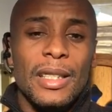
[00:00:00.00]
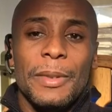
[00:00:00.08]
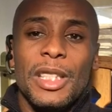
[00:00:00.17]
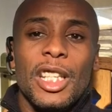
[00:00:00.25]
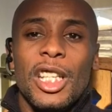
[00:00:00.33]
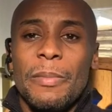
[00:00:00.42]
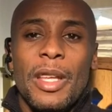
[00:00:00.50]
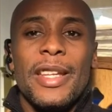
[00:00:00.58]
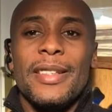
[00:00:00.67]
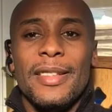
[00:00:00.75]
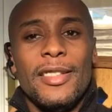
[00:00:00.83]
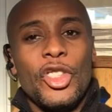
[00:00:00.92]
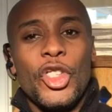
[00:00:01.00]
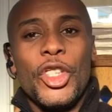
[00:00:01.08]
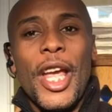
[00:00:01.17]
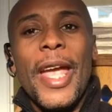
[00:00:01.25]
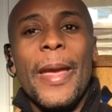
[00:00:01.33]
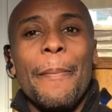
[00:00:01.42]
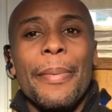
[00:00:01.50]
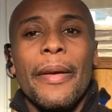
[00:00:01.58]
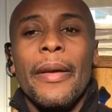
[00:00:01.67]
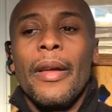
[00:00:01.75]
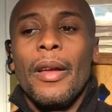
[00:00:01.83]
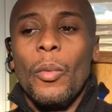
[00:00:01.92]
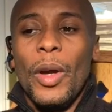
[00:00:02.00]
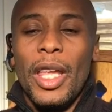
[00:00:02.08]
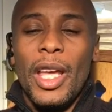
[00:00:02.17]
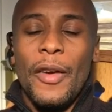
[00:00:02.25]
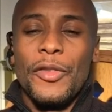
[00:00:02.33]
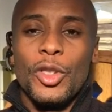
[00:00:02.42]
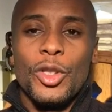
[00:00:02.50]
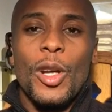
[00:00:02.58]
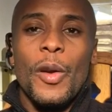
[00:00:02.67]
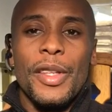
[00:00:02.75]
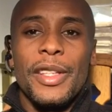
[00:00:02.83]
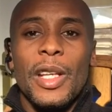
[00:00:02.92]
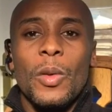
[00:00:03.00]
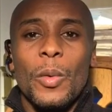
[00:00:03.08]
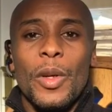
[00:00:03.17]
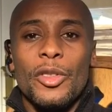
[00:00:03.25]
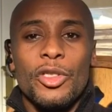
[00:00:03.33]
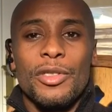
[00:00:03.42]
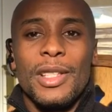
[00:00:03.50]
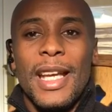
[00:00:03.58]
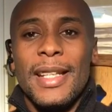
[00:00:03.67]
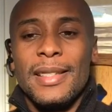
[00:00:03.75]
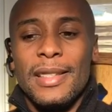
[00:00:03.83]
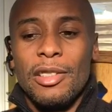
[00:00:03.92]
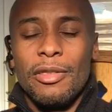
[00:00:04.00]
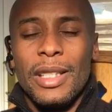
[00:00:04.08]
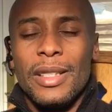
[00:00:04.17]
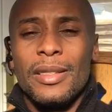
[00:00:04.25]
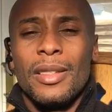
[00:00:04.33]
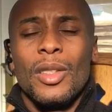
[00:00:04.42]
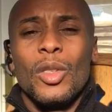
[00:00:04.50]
I mean, it can be hidden in a shape where you have to show that they equal 180 degrees,